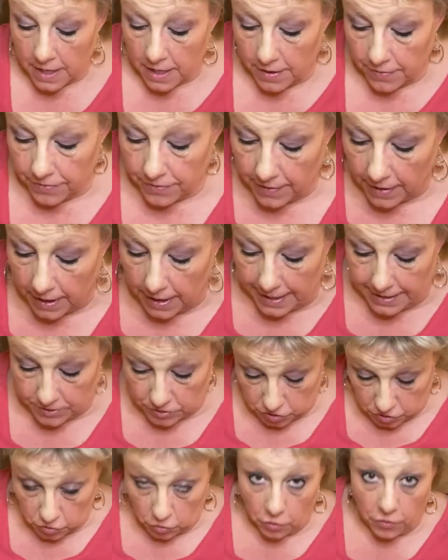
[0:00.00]
The
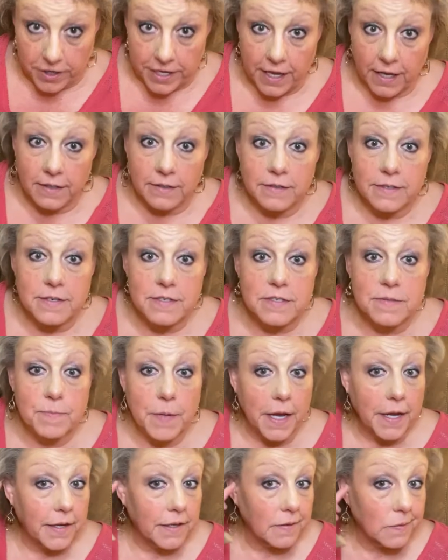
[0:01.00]
Astoria is
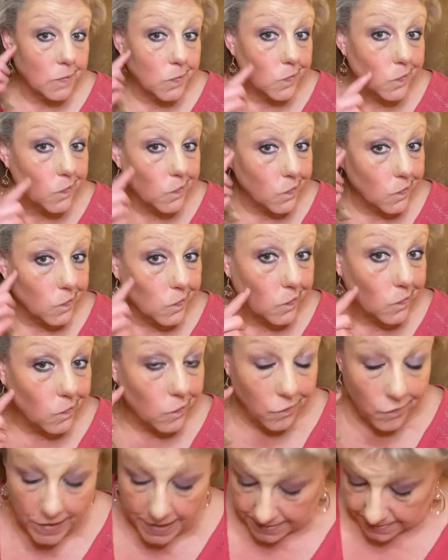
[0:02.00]
my
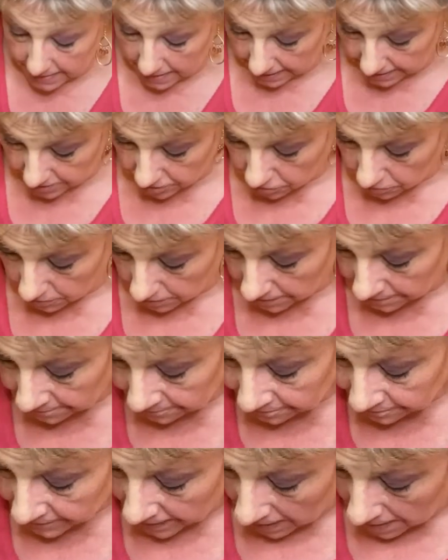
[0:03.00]
face contour,
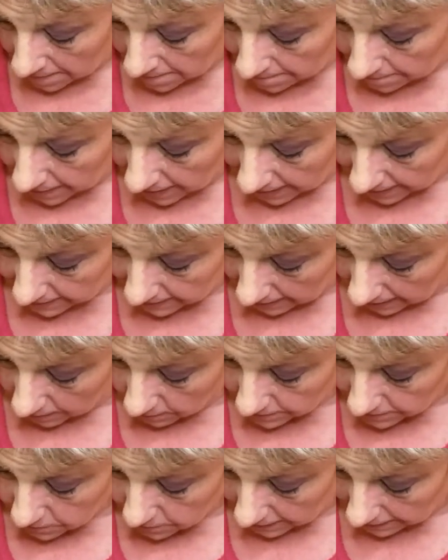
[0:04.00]
but I
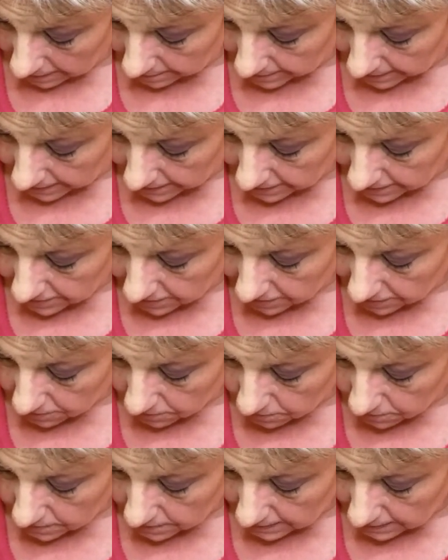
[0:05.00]
was recommended to use